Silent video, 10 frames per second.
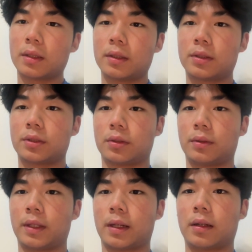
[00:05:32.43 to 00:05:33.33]
So
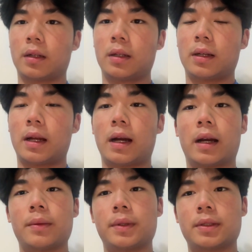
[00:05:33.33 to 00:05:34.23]
yeah,
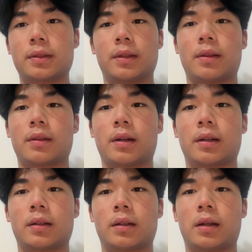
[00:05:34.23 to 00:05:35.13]
I basically
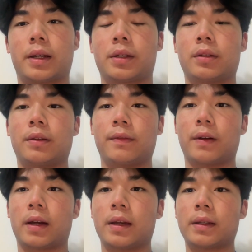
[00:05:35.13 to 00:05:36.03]
thought I could
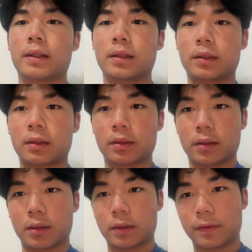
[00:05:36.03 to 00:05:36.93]
divide
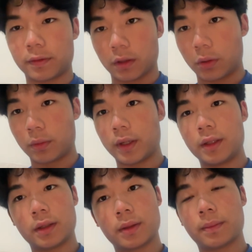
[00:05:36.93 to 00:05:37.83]
the flow
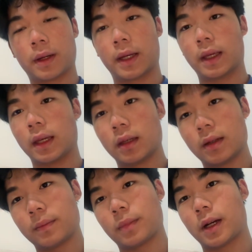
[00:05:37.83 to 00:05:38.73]
rate
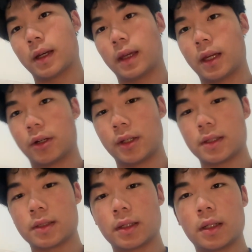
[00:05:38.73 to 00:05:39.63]
by
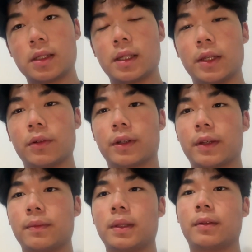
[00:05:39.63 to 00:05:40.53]
area. It will
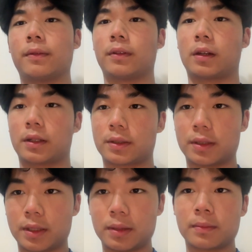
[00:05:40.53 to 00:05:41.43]
give me the velocity,